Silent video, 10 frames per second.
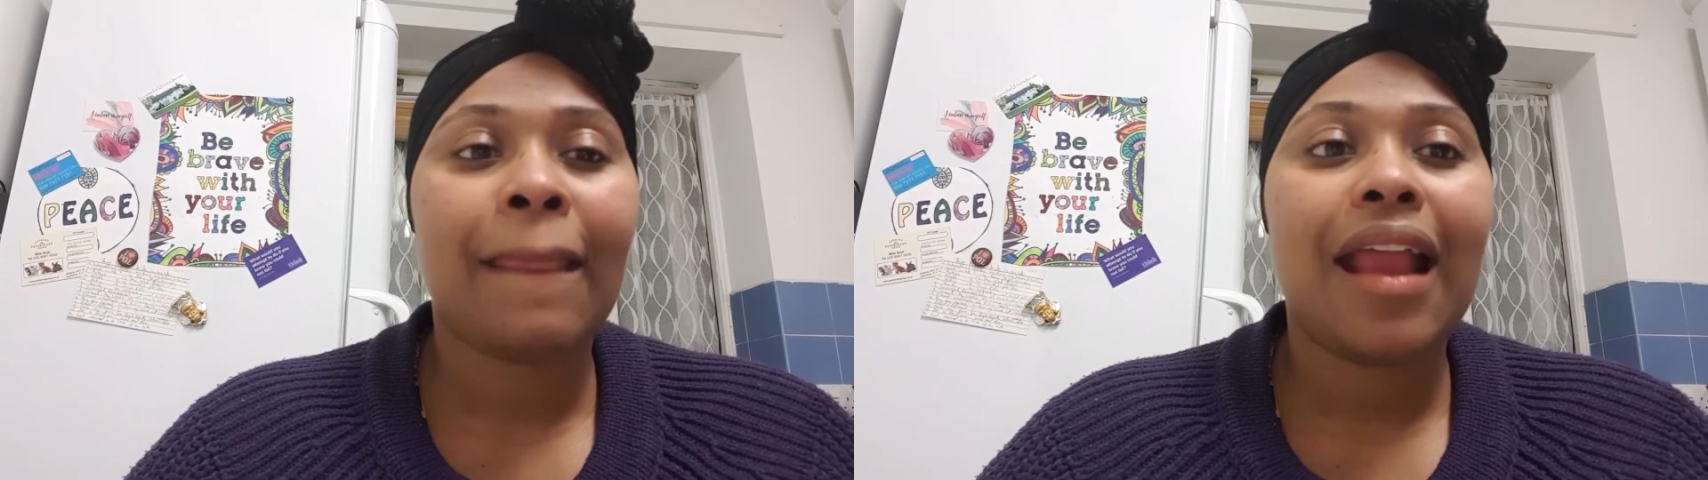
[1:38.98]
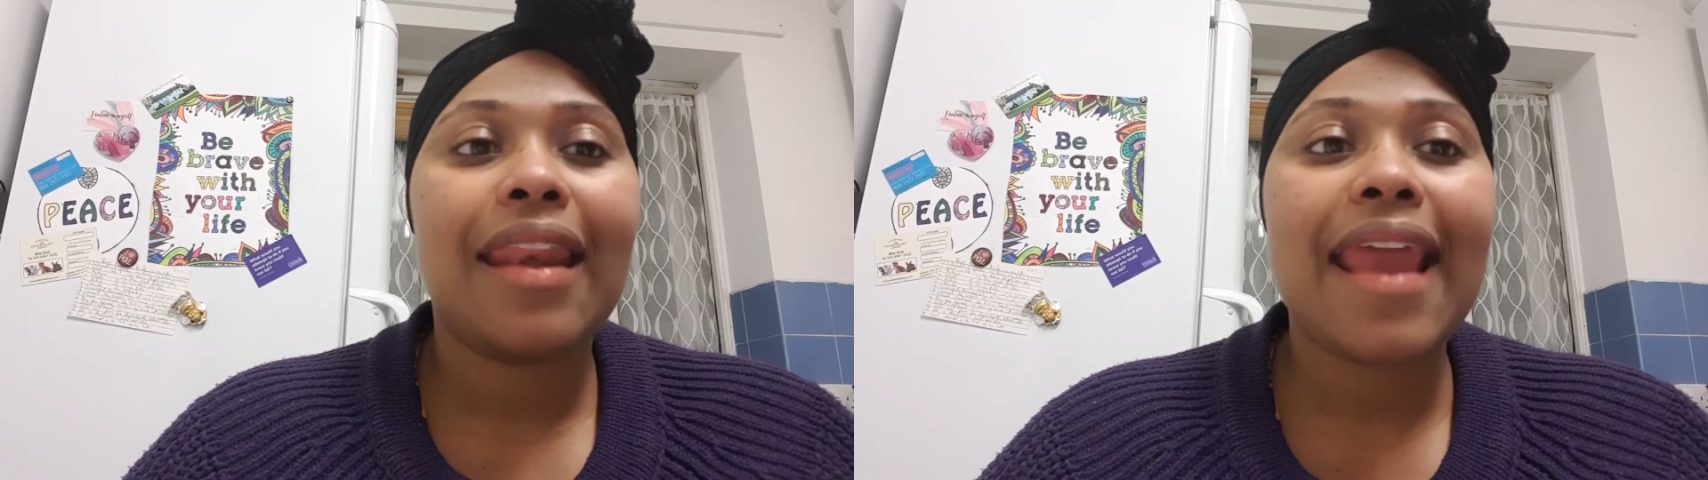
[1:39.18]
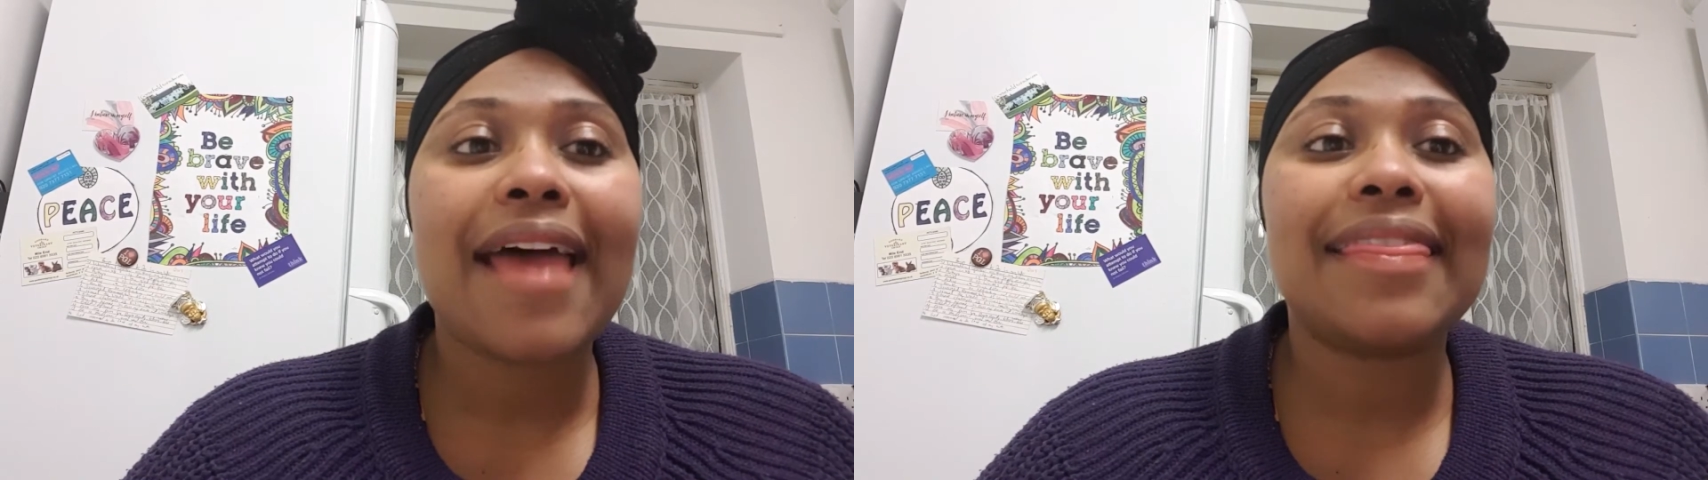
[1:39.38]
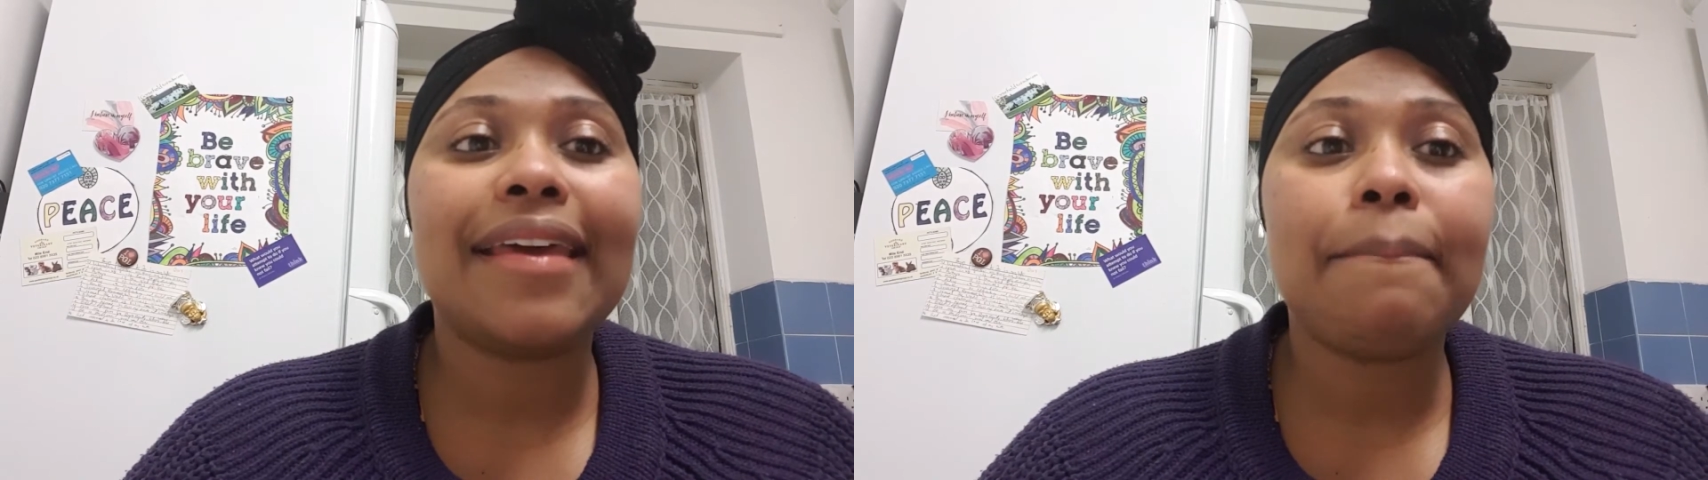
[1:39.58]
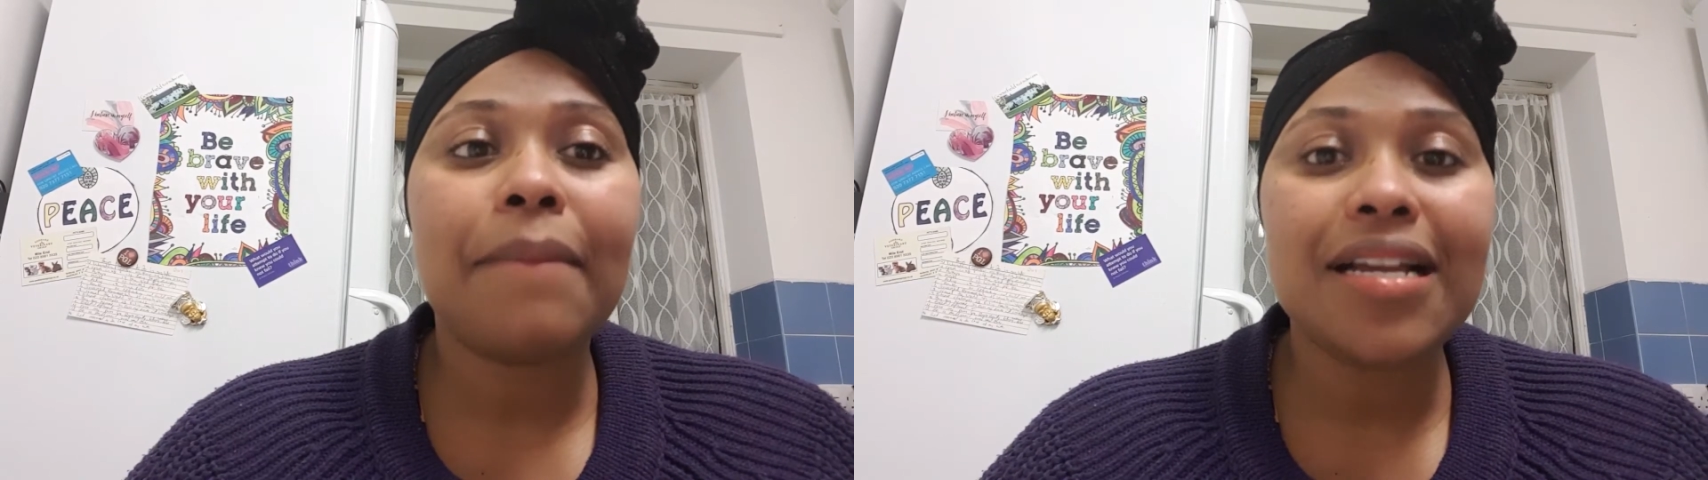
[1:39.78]

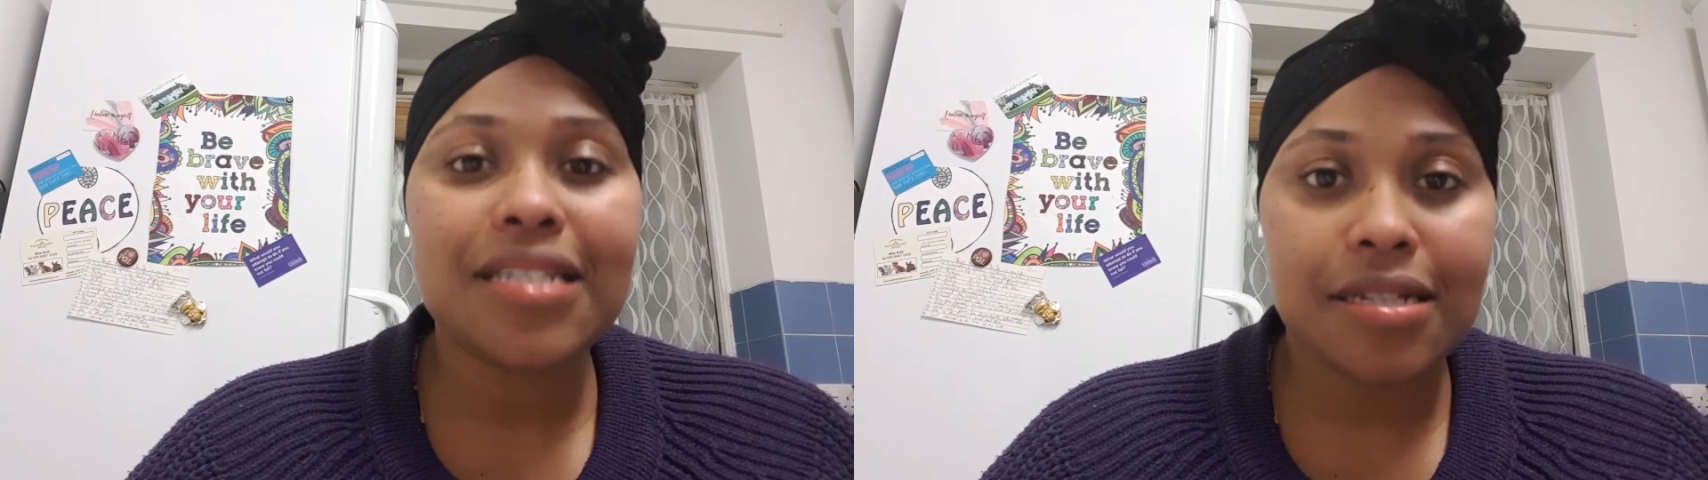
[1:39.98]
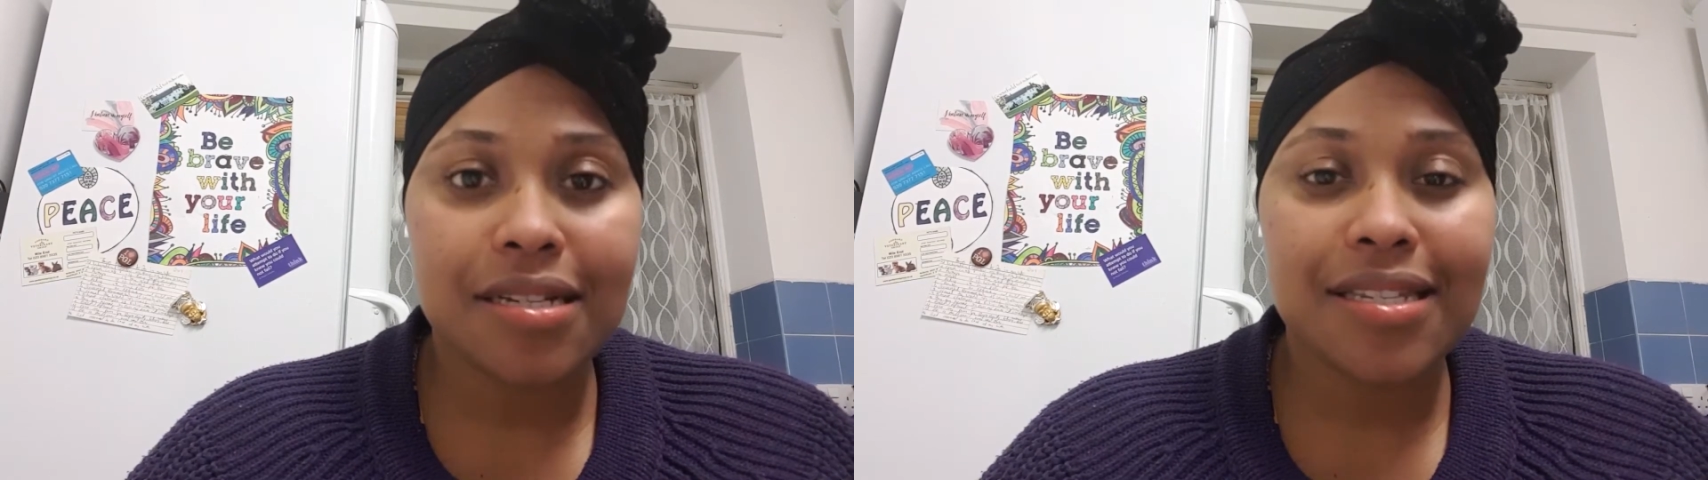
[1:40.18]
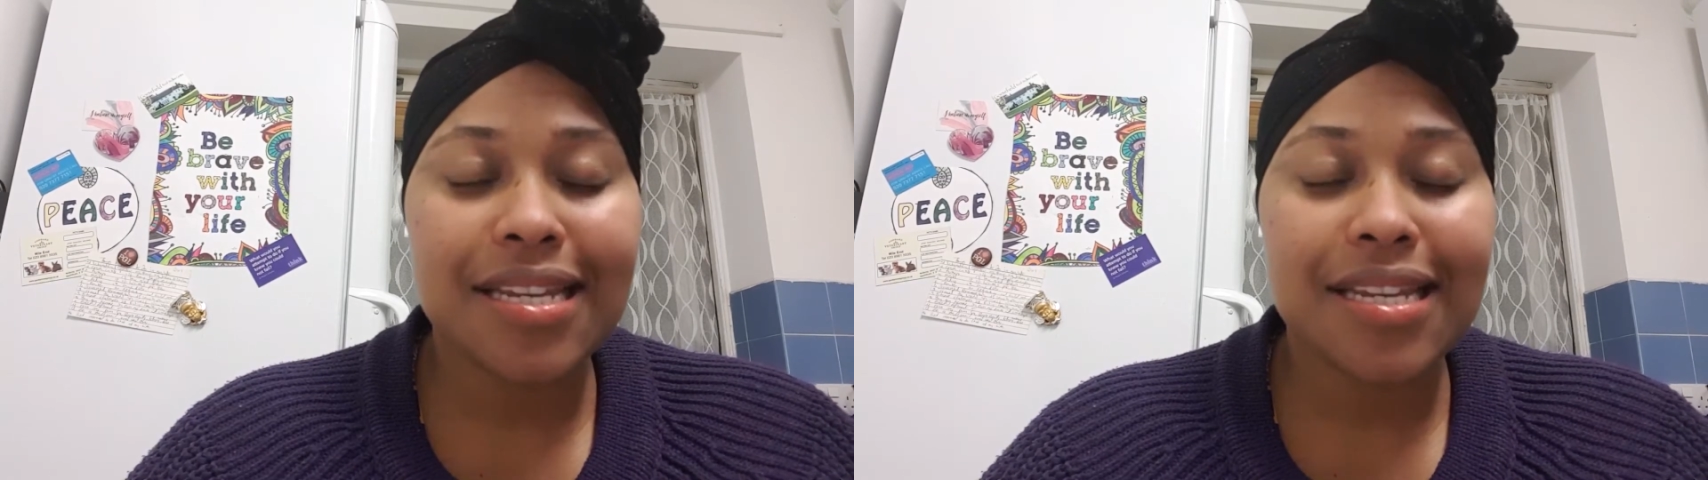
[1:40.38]
nothing matters